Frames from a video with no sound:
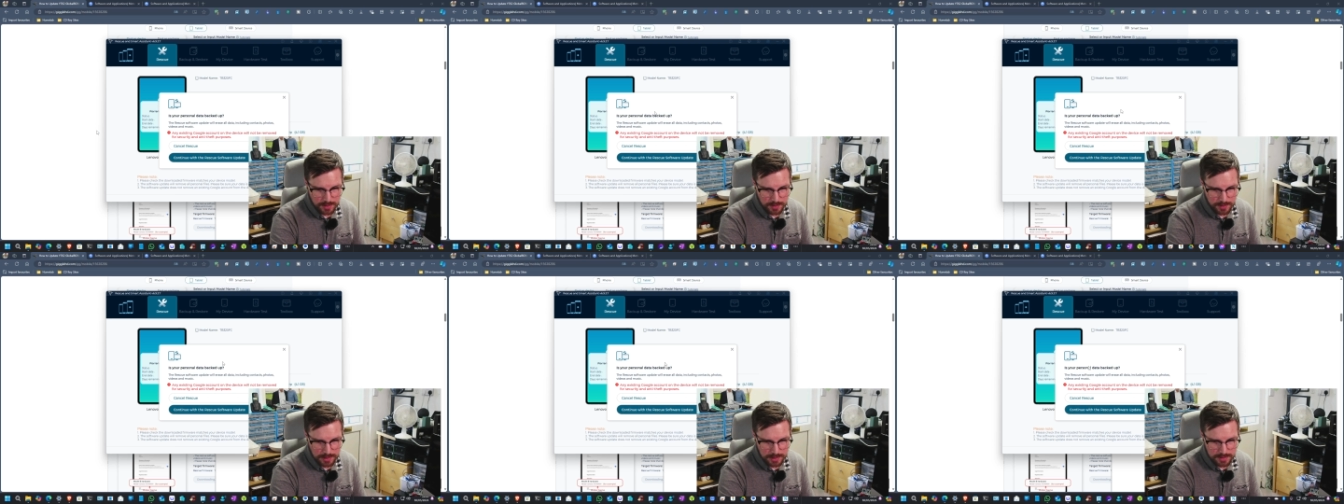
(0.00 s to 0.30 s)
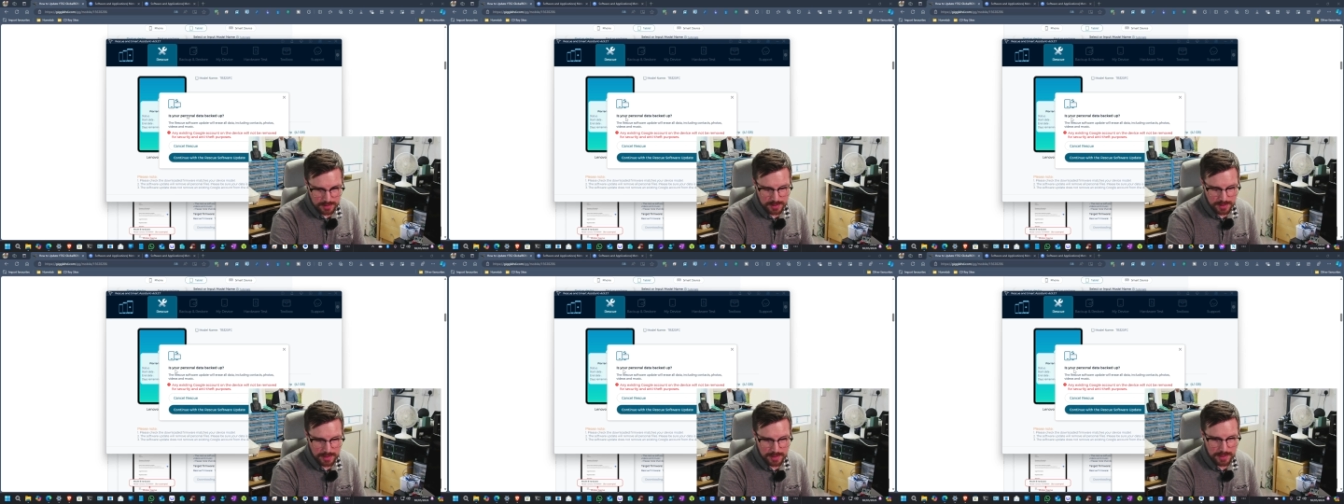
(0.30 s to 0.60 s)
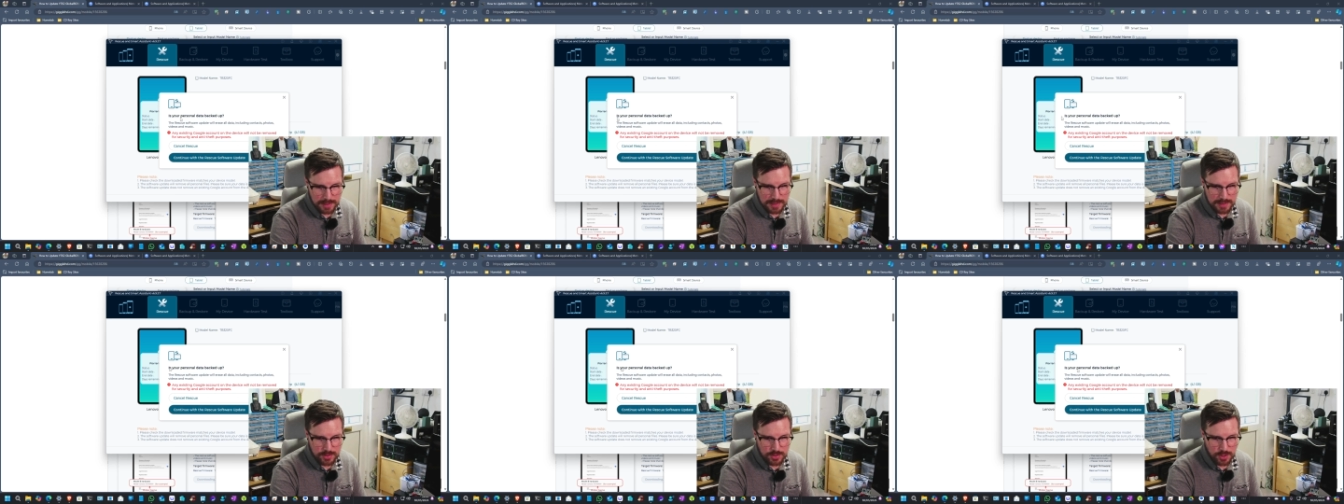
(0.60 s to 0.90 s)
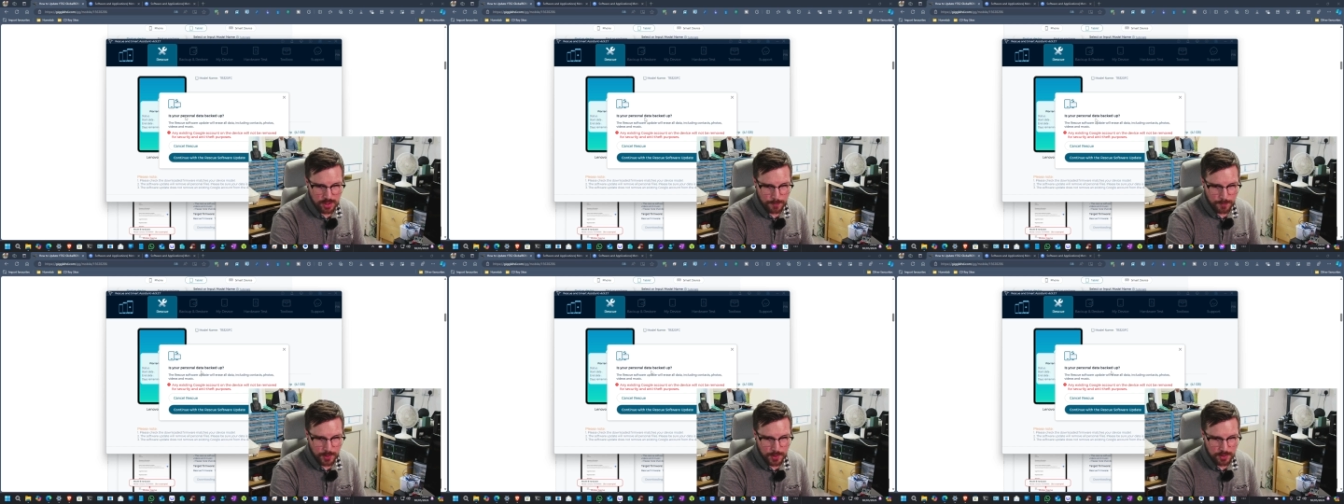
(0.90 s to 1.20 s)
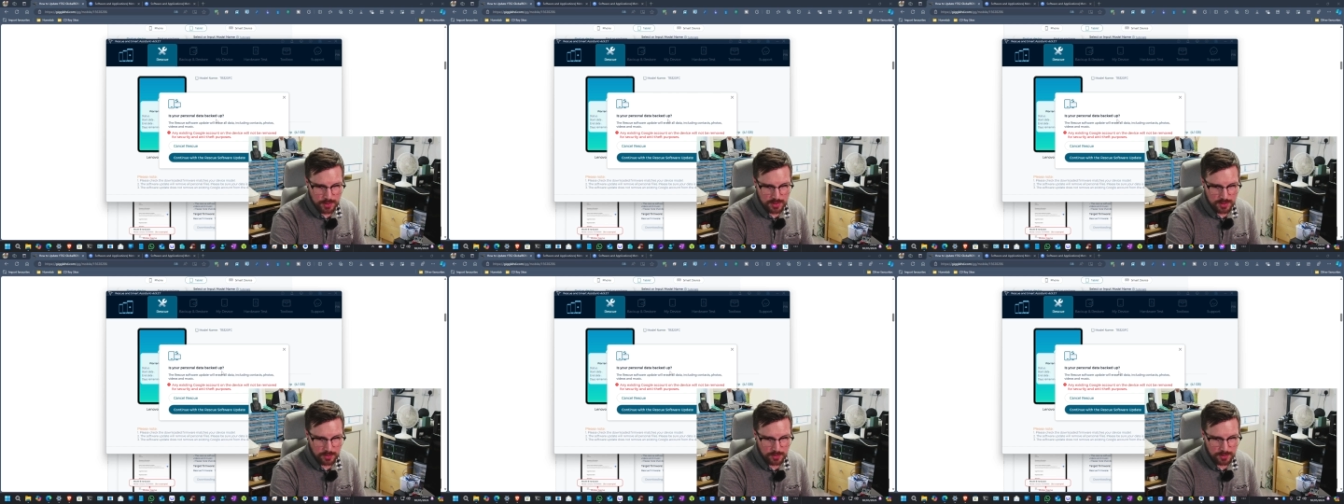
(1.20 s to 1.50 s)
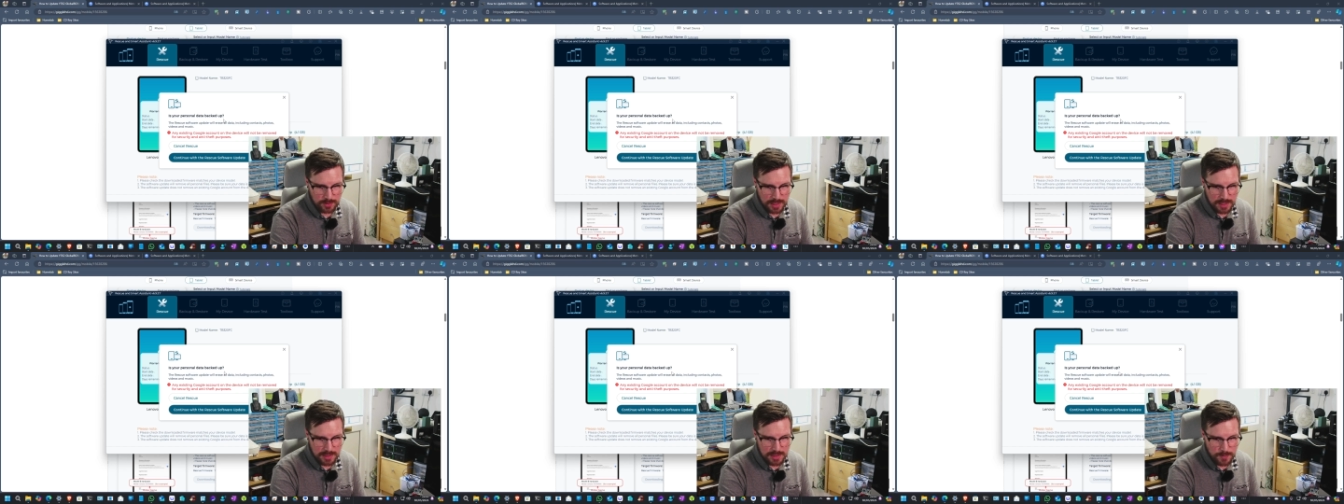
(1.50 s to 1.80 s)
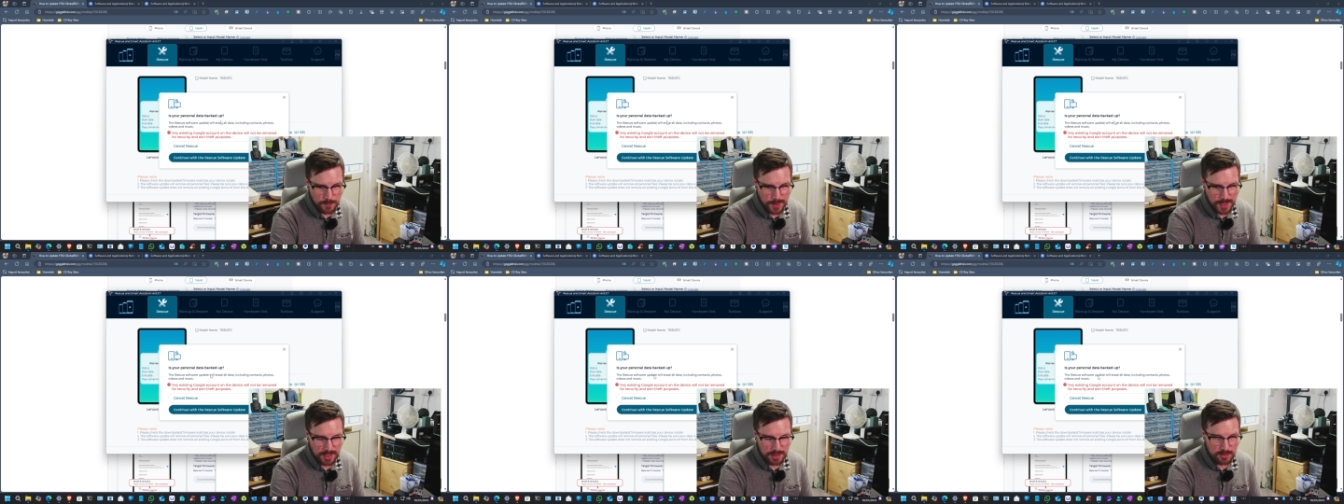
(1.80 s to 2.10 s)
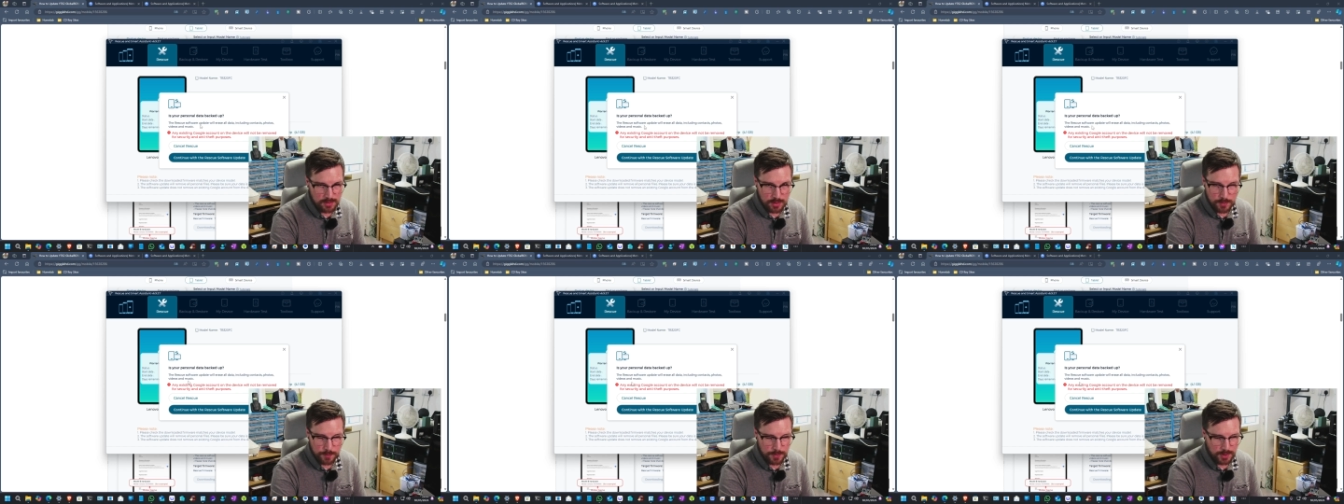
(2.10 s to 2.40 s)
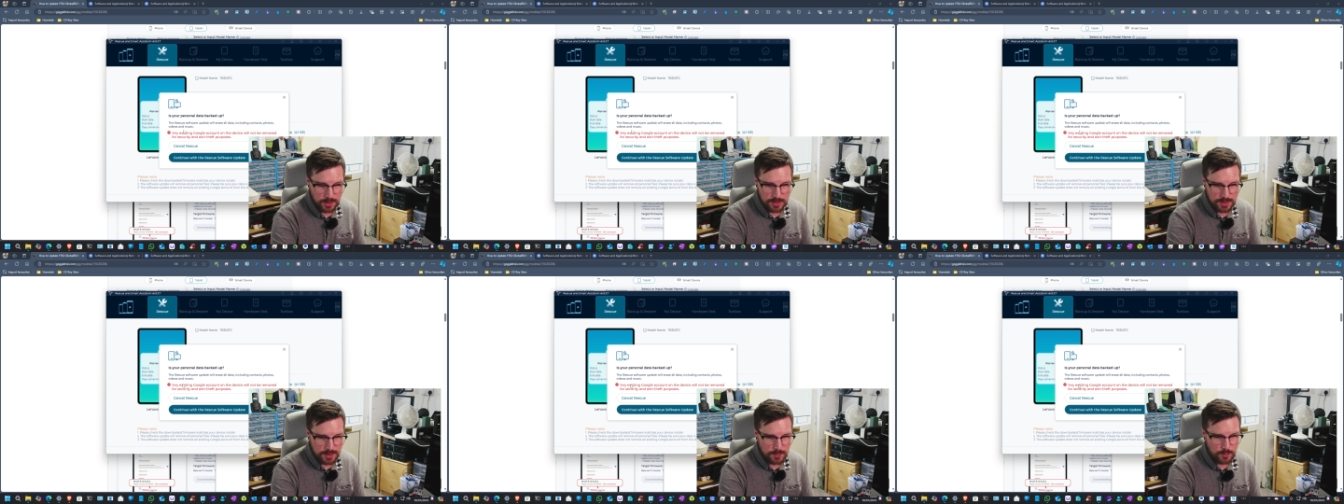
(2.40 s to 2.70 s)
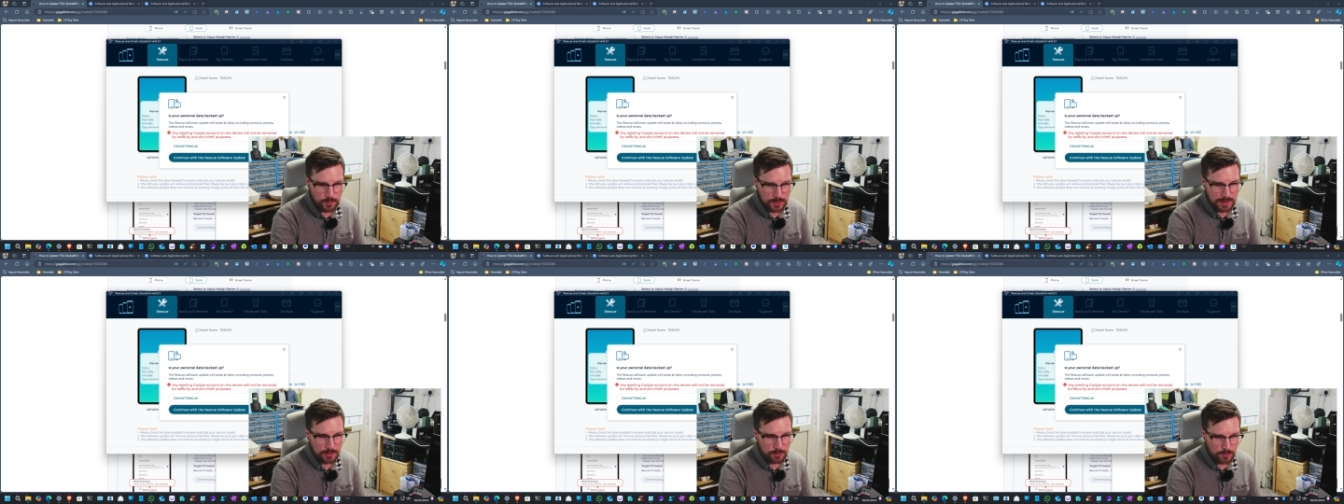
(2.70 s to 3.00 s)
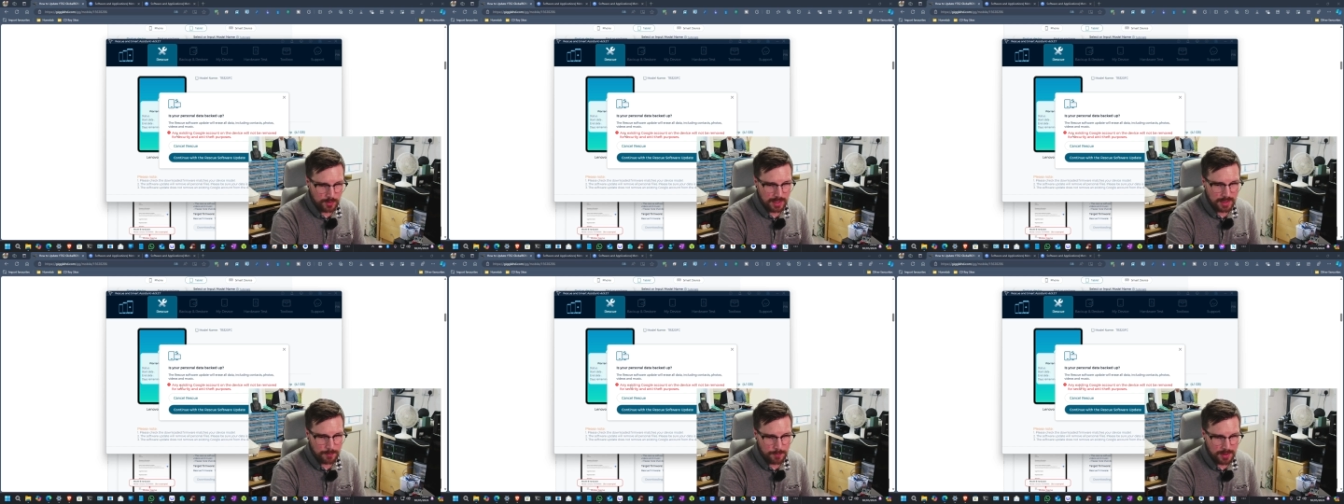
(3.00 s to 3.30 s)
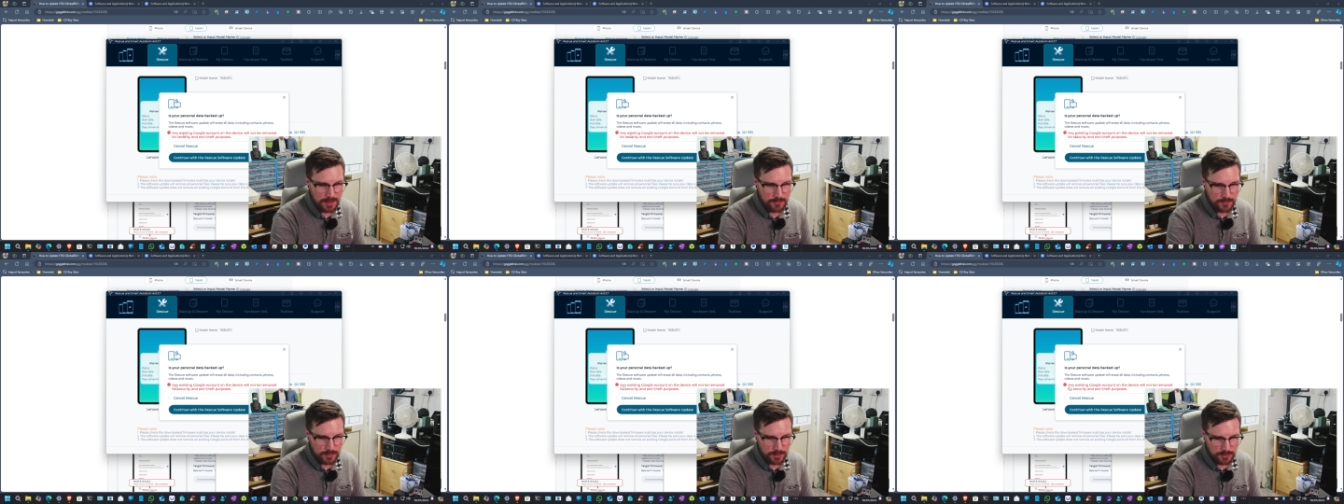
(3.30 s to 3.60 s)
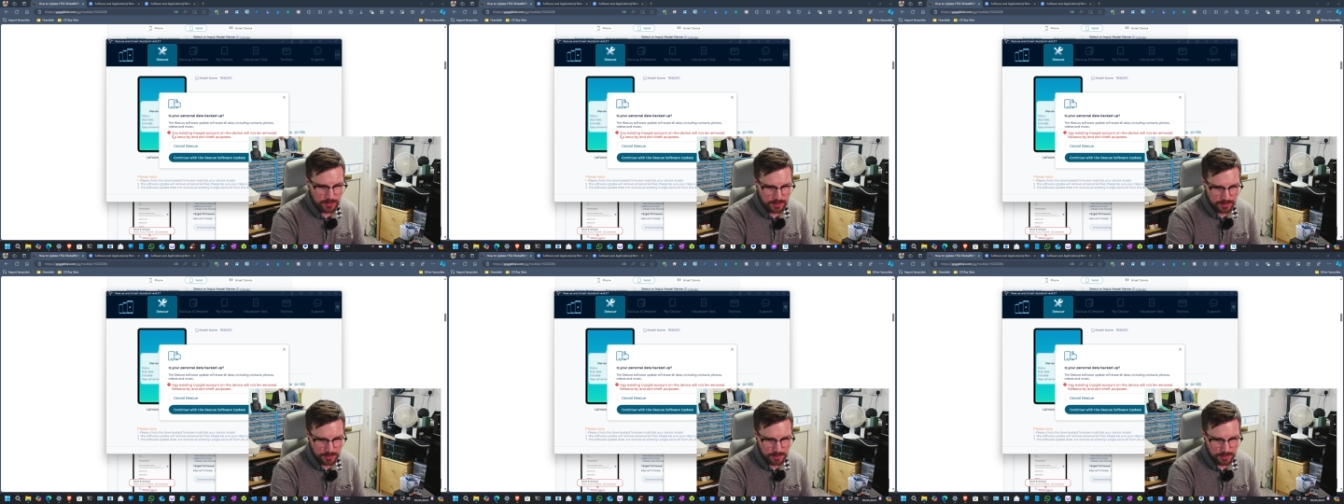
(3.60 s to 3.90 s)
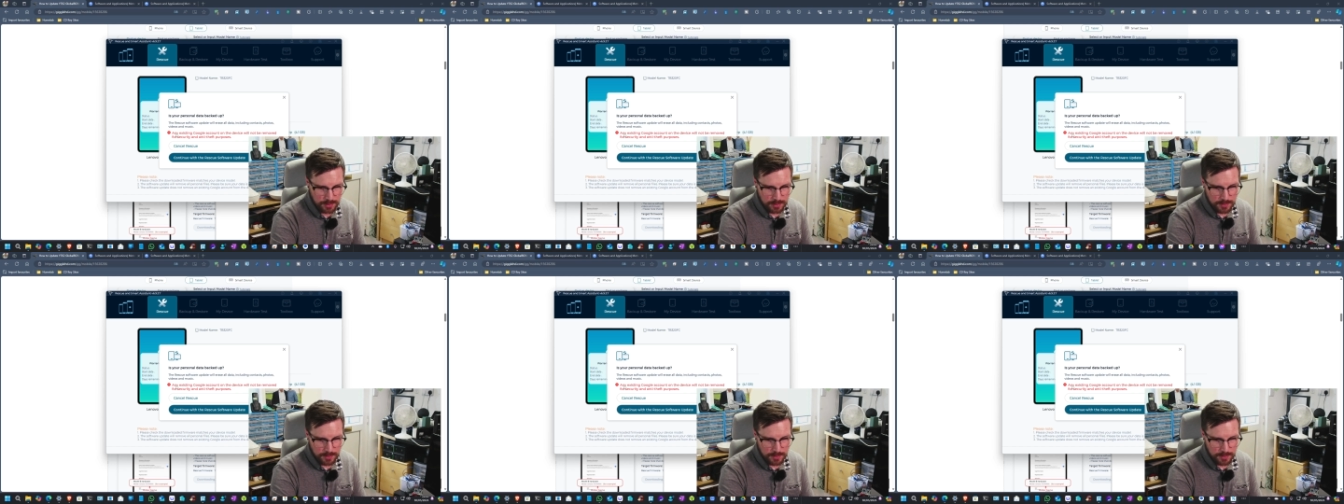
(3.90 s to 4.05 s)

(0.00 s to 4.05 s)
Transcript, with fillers: It's saying, is your personal data backed up? Because it will wipe everything.